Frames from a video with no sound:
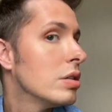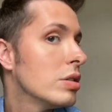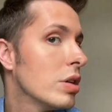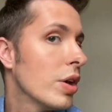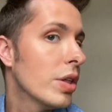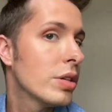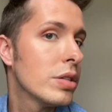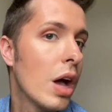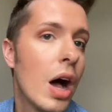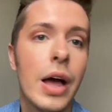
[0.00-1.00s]
To the
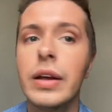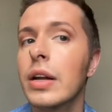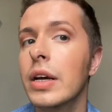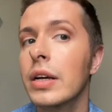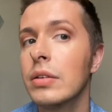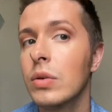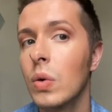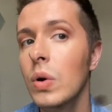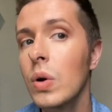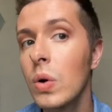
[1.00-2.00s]
side, honey.
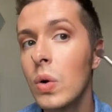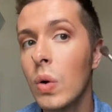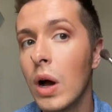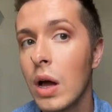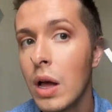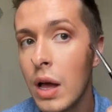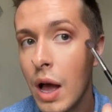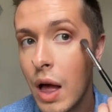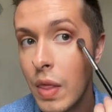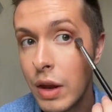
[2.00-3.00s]
Whoa!
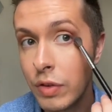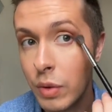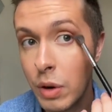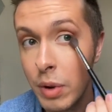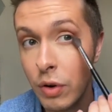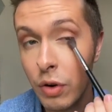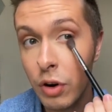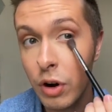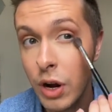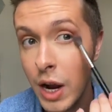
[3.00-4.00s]
And then if you want to be
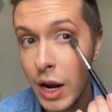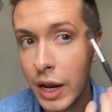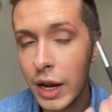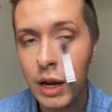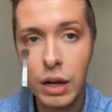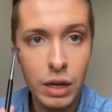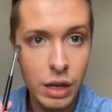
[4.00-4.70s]
really